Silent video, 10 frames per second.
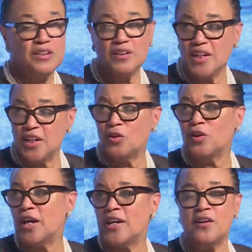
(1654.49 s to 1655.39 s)

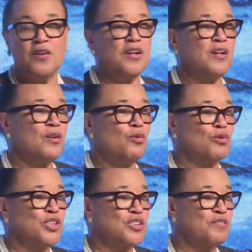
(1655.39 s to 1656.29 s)
in
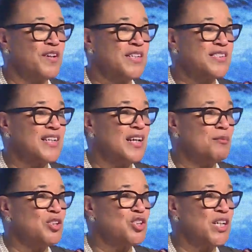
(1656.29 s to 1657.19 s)
order to face
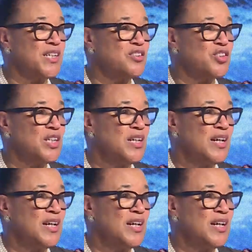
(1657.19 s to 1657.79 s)
climate change.